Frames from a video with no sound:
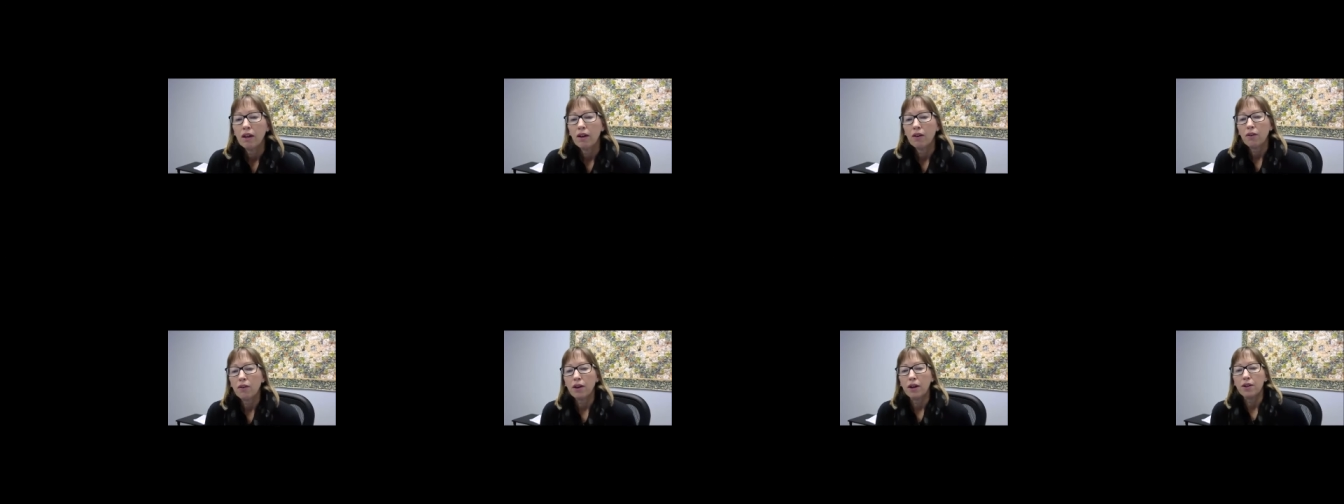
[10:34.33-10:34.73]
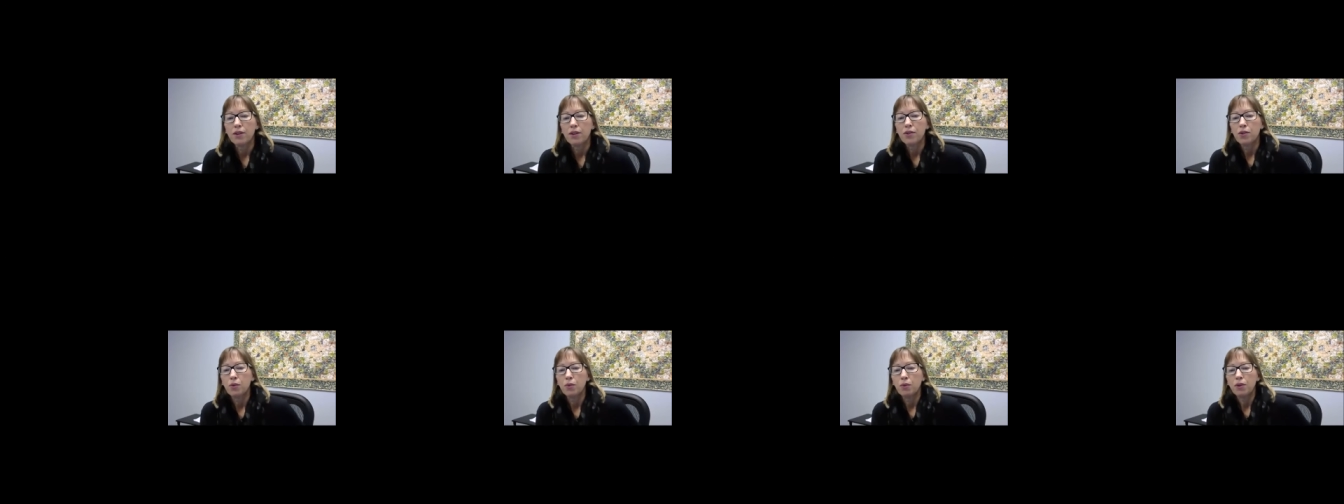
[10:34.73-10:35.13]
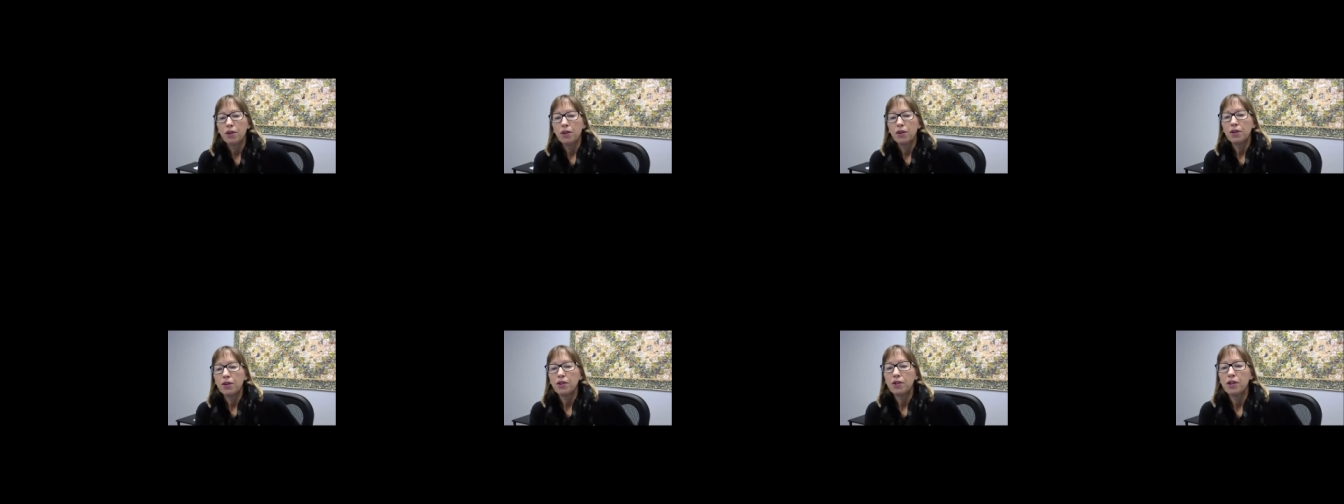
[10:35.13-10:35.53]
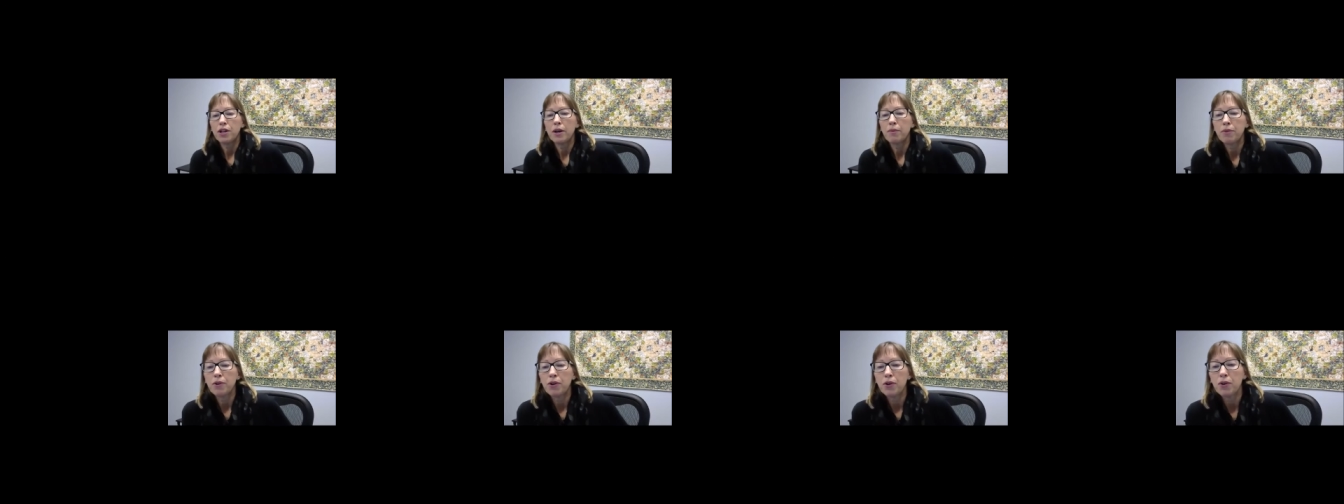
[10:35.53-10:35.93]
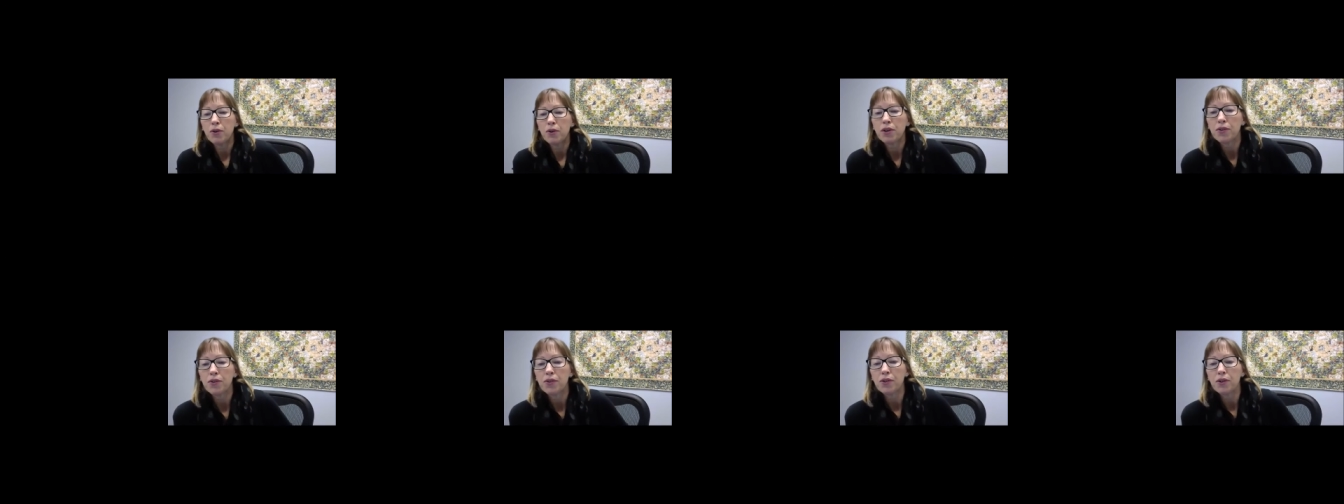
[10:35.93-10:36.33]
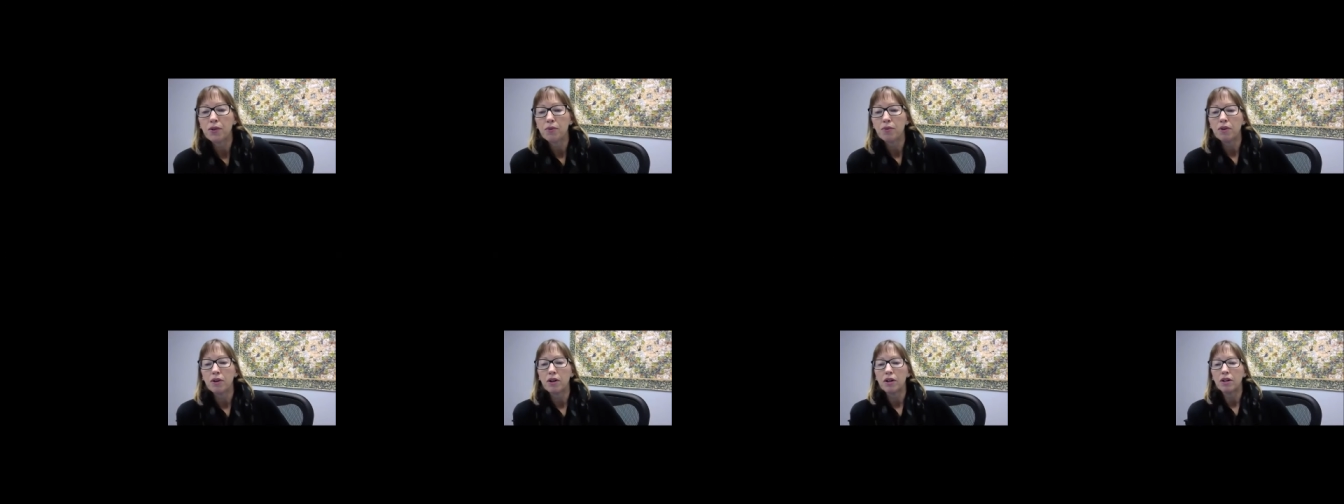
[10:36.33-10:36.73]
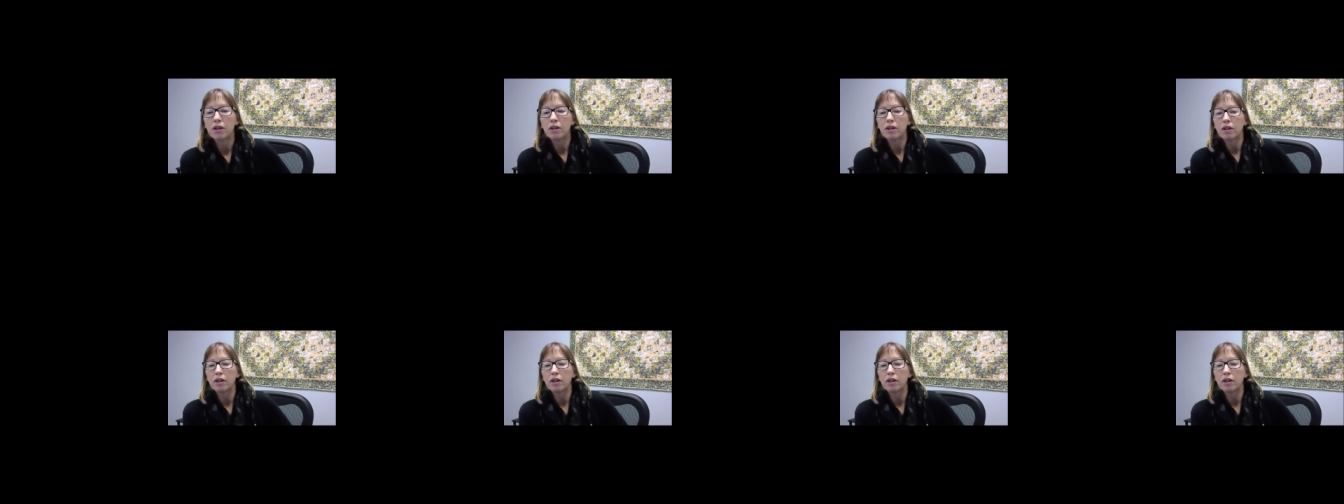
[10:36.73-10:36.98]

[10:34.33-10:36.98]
Okay, so within the chapter, who can see what?